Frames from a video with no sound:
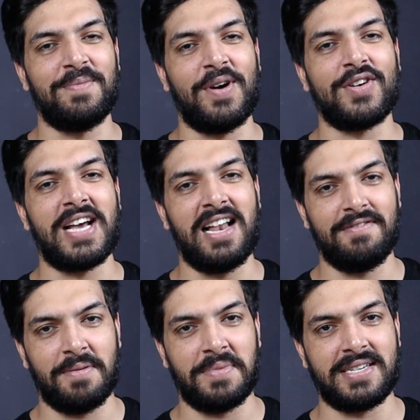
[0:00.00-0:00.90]
about
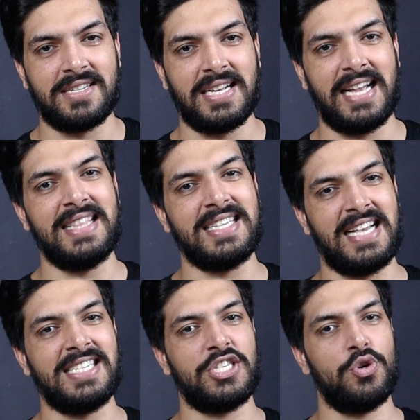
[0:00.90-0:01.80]
alphabet. In the
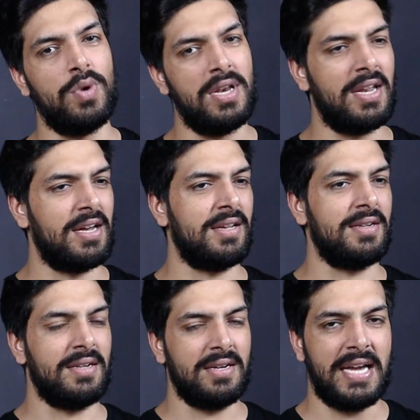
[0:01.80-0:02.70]
sense you will
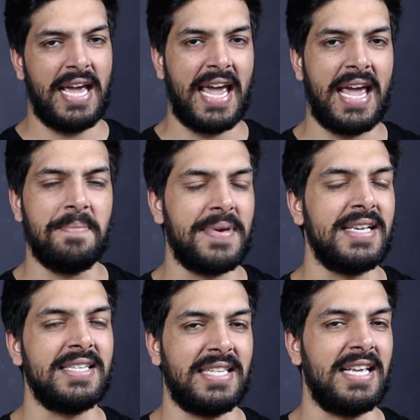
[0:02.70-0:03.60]
learn A,
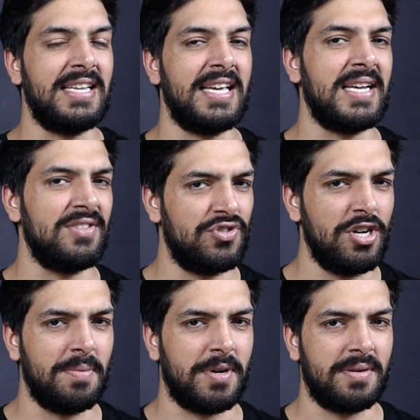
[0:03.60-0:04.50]
B, C, D in
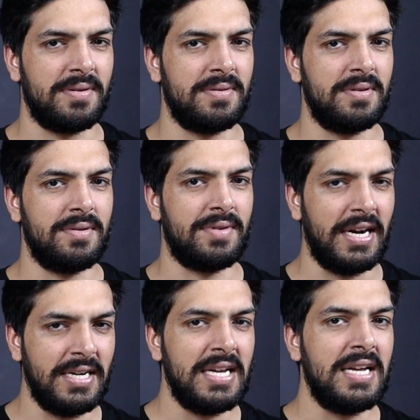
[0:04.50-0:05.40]
German,
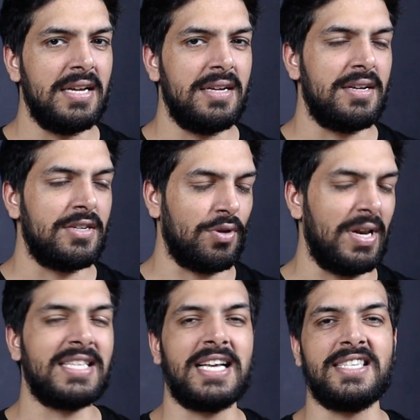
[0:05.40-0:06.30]
right? So
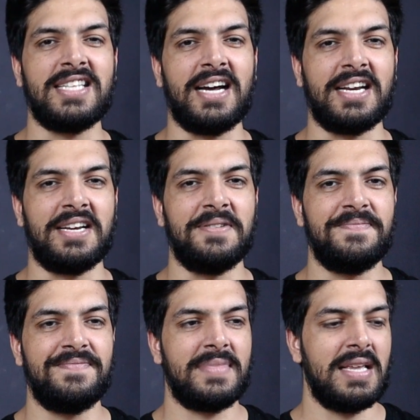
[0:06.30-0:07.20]
let's get started.
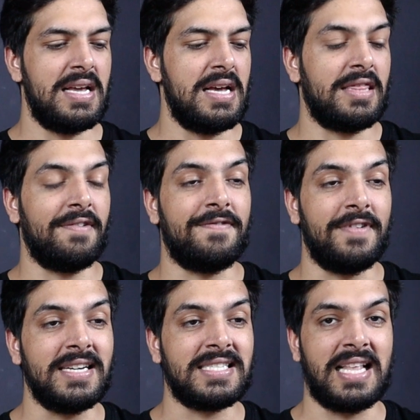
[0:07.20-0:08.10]
The
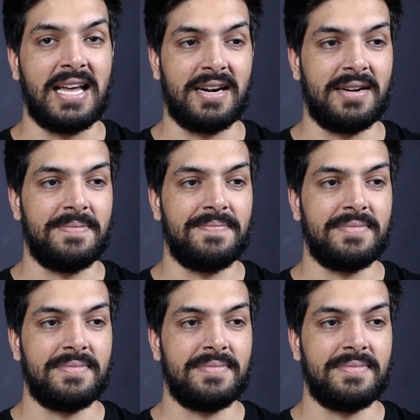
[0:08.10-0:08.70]
first letter